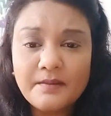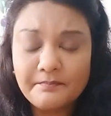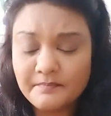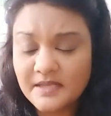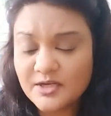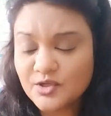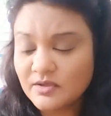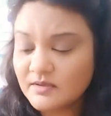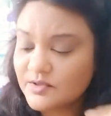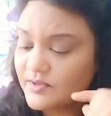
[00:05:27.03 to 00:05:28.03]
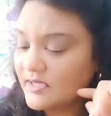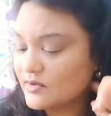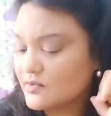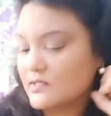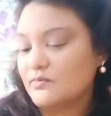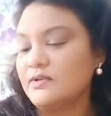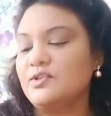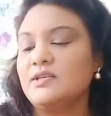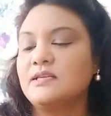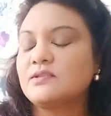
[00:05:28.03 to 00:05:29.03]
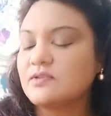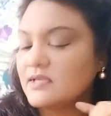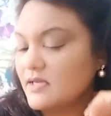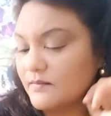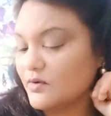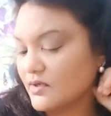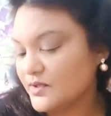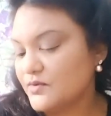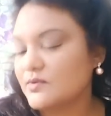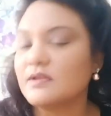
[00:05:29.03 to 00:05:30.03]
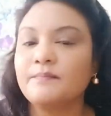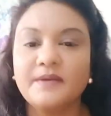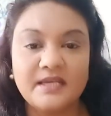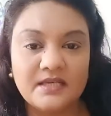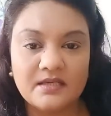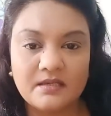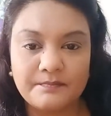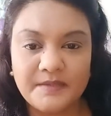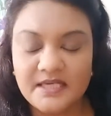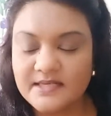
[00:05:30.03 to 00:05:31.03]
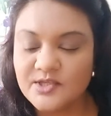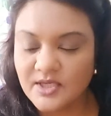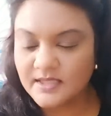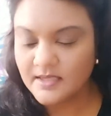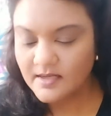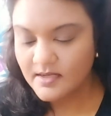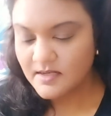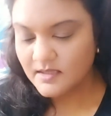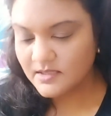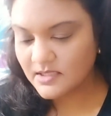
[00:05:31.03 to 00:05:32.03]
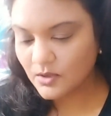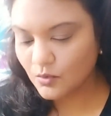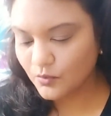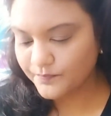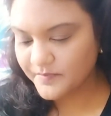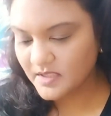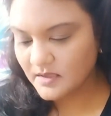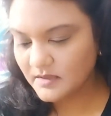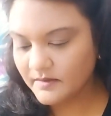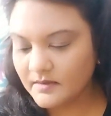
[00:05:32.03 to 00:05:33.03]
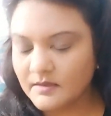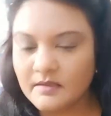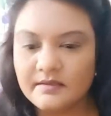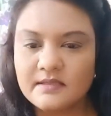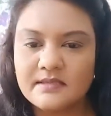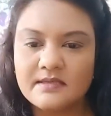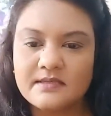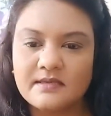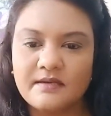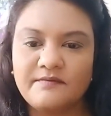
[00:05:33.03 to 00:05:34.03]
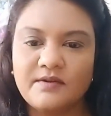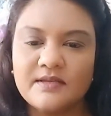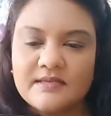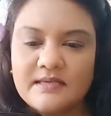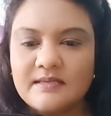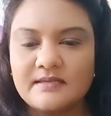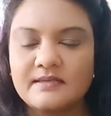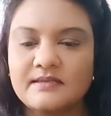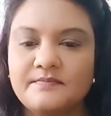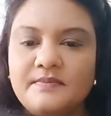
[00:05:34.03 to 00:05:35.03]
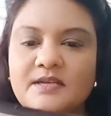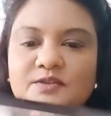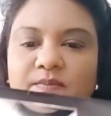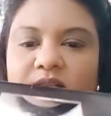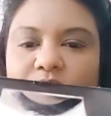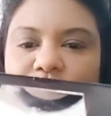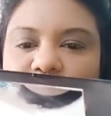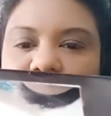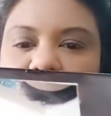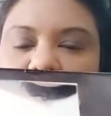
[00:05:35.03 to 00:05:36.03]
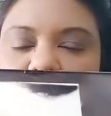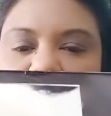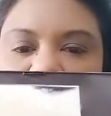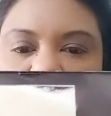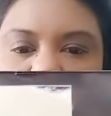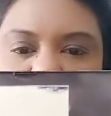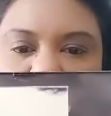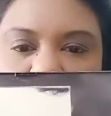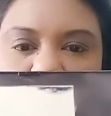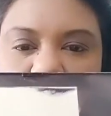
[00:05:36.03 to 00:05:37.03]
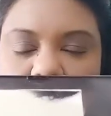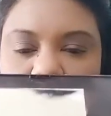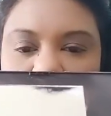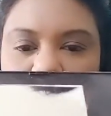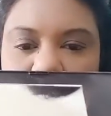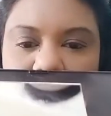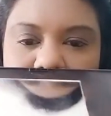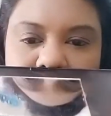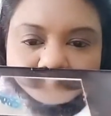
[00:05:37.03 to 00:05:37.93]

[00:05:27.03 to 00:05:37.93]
blusher to get those glowy cheeks. Today I'm gonna use a pinky shade. So this is, if you can see, this is the blush palette, which has a lot of colors, and